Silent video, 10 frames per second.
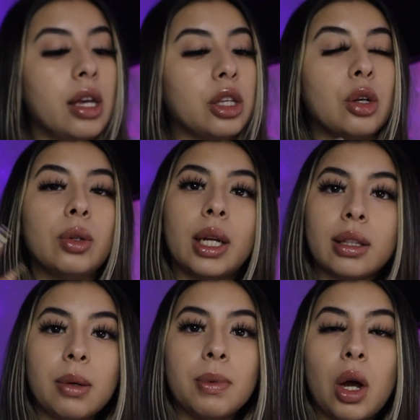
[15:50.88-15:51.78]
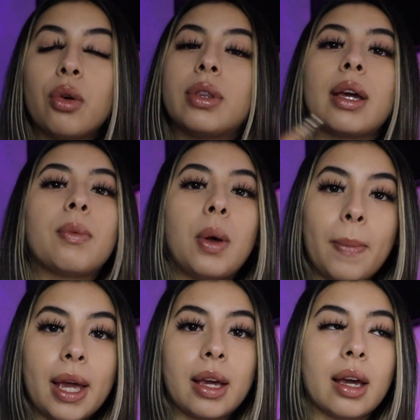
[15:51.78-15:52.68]
You let them know, they will
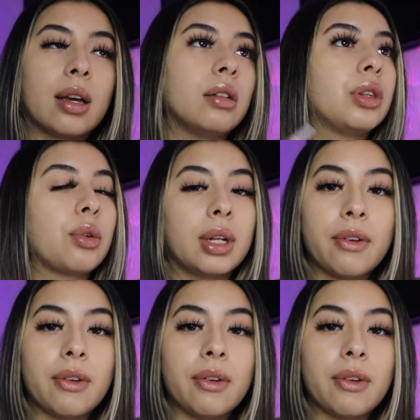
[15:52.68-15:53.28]
make it in 3